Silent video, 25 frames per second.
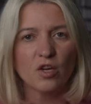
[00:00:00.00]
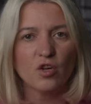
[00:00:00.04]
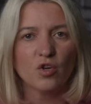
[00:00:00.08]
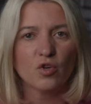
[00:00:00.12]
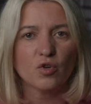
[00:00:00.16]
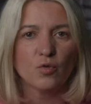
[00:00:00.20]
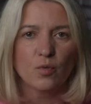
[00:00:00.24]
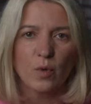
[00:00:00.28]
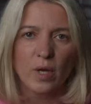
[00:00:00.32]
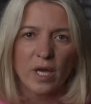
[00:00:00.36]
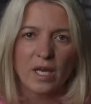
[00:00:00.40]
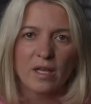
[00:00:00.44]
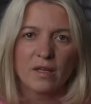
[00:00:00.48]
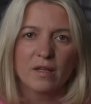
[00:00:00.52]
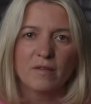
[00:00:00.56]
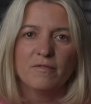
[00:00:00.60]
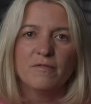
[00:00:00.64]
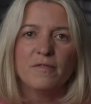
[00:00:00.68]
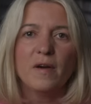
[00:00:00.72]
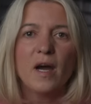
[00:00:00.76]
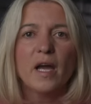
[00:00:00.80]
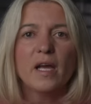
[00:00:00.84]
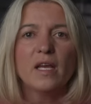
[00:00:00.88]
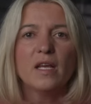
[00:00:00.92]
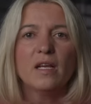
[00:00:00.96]
great.
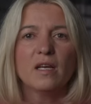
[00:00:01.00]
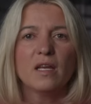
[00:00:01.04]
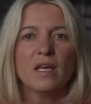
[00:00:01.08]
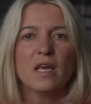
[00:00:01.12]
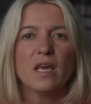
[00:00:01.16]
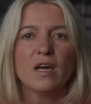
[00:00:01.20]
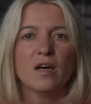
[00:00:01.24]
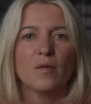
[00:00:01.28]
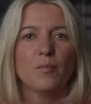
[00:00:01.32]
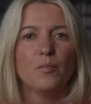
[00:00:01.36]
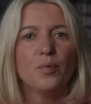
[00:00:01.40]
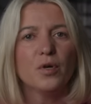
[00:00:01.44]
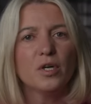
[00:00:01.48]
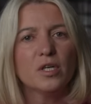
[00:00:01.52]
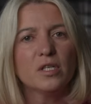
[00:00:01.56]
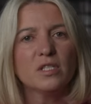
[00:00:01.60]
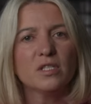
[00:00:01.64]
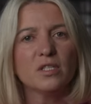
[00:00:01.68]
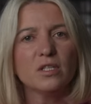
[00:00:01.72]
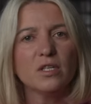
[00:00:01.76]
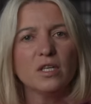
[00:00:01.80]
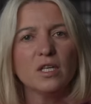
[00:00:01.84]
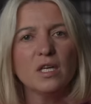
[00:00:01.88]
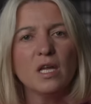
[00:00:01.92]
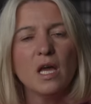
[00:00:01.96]
Finally, a
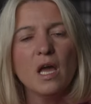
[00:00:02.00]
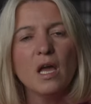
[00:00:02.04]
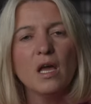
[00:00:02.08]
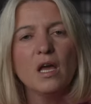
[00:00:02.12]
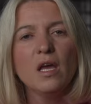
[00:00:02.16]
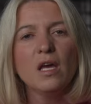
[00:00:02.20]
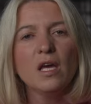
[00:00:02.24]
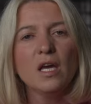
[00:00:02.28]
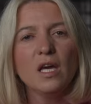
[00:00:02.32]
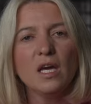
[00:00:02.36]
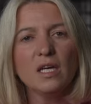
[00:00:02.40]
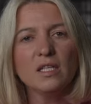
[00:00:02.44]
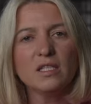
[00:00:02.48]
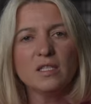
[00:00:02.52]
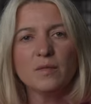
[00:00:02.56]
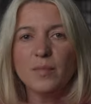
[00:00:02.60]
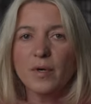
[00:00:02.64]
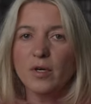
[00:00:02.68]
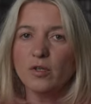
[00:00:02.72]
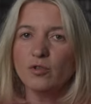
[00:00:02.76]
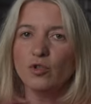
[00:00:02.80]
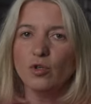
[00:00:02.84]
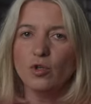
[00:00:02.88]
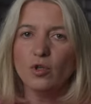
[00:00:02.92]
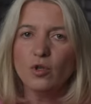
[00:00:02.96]
person that's
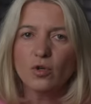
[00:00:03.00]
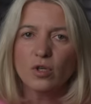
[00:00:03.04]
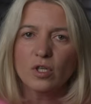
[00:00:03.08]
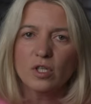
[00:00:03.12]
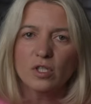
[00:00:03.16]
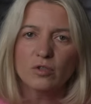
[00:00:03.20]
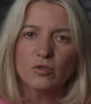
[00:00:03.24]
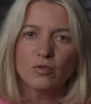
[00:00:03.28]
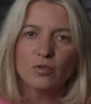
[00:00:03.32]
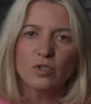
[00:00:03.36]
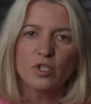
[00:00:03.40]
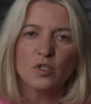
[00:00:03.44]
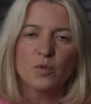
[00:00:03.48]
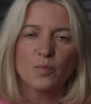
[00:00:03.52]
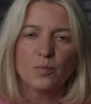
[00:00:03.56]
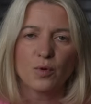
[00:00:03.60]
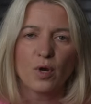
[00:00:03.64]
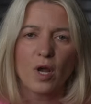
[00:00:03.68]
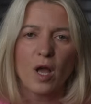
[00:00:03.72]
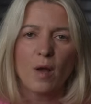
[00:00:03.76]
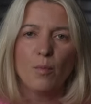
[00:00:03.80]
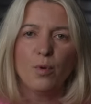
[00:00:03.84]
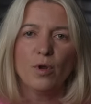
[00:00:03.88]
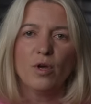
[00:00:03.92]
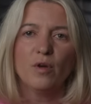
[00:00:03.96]
about to look into this
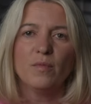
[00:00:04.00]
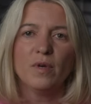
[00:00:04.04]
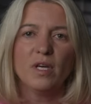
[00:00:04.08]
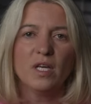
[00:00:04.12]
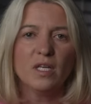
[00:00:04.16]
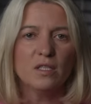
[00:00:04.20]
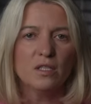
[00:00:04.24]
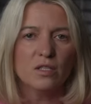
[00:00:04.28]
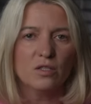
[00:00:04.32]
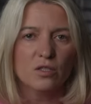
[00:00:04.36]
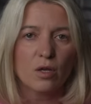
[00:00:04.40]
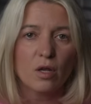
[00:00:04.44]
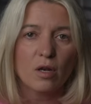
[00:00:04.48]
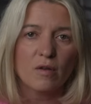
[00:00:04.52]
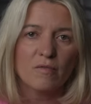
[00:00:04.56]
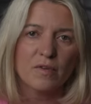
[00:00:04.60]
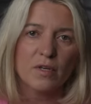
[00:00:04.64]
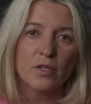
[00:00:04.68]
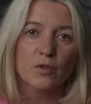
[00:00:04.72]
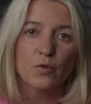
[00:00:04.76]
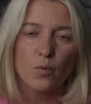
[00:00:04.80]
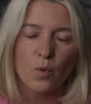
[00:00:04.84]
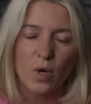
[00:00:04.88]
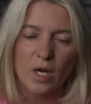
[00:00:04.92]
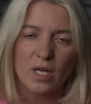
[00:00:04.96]
problem and solve
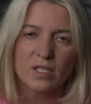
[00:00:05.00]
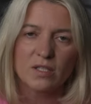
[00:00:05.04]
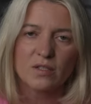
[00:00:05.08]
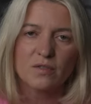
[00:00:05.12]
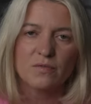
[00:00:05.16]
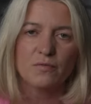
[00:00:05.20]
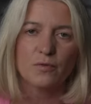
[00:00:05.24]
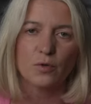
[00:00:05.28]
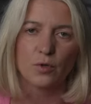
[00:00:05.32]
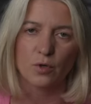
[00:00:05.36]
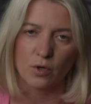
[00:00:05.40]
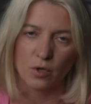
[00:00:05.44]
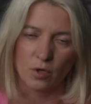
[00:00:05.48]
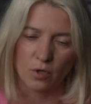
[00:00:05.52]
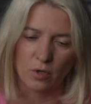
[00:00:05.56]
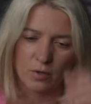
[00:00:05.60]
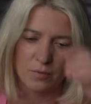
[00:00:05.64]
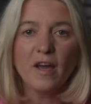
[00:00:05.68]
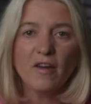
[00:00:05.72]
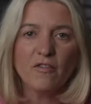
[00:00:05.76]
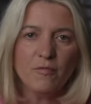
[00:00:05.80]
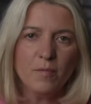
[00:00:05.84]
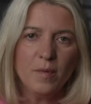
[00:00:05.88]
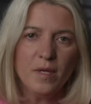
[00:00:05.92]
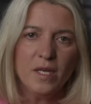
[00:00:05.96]
it once for all.
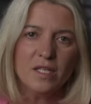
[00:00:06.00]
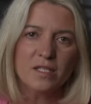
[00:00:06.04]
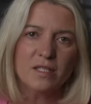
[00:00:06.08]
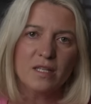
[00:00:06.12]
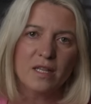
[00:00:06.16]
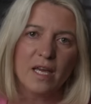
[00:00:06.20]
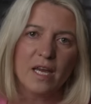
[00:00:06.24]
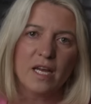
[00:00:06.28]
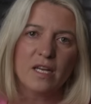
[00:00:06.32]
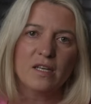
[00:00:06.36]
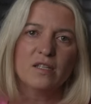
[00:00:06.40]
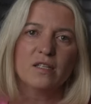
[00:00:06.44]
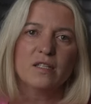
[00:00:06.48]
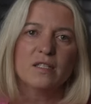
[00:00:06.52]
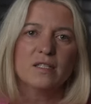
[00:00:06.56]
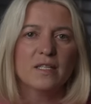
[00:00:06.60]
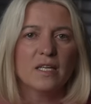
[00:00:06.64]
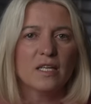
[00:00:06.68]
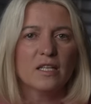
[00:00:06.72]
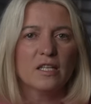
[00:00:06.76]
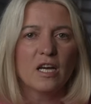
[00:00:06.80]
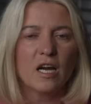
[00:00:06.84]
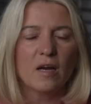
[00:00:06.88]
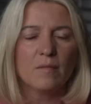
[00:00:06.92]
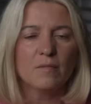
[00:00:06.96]
Five minutes later,
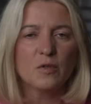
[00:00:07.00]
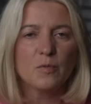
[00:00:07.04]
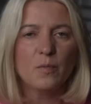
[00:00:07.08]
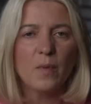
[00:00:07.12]
Zed comes